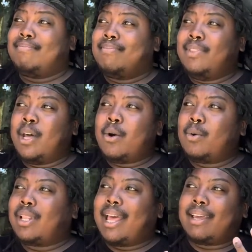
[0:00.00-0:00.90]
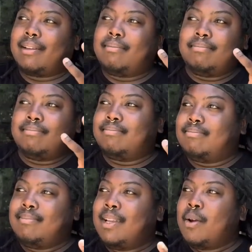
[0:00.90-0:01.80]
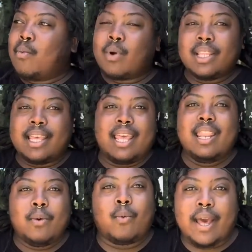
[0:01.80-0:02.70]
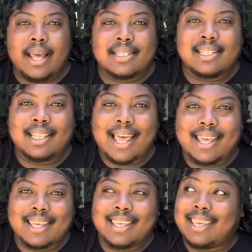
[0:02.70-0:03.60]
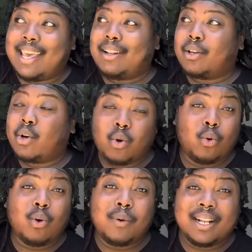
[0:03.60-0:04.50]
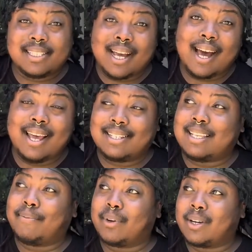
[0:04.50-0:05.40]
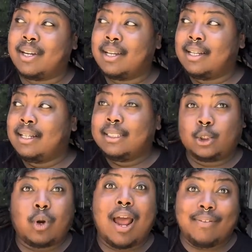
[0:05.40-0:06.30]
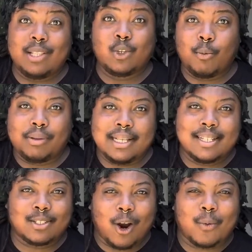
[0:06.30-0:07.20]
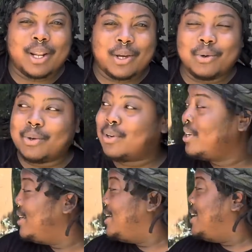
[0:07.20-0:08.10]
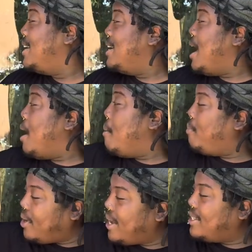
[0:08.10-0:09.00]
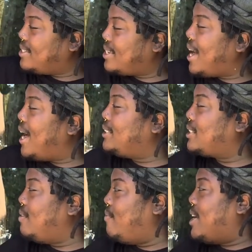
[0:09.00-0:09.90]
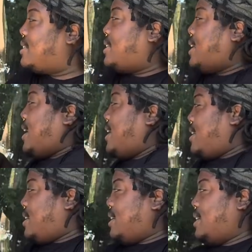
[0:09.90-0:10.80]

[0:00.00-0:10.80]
like really any way to like get cool when it's hot except for traveling to a place that's already cool. But I just invested in